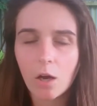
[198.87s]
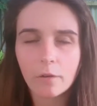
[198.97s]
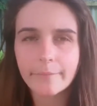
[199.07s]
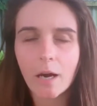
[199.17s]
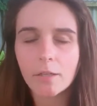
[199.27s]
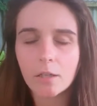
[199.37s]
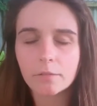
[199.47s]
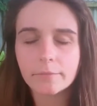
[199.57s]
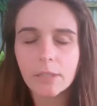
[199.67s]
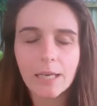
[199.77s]
I don't
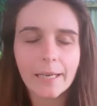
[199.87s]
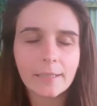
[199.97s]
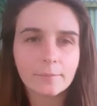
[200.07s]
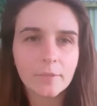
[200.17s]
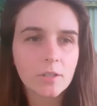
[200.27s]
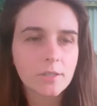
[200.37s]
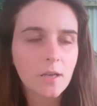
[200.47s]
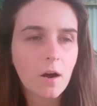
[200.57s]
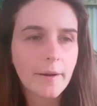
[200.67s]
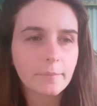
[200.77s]
clean because
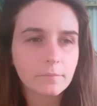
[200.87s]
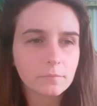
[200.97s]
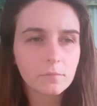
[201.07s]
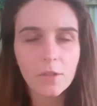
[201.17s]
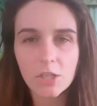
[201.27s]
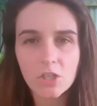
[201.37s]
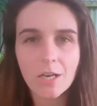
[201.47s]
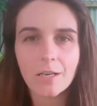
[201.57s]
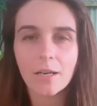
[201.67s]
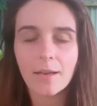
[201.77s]
I'm this
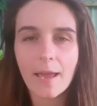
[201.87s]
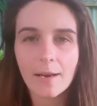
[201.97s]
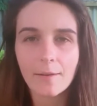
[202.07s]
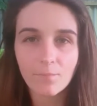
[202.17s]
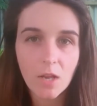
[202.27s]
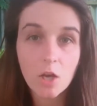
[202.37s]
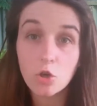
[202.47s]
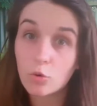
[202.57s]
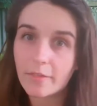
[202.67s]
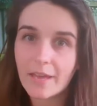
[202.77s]
gender and
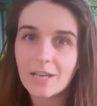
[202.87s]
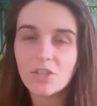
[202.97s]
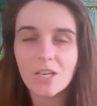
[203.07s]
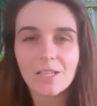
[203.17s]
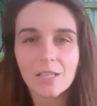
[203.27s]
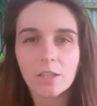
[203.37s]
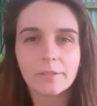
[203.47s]
you're that gender,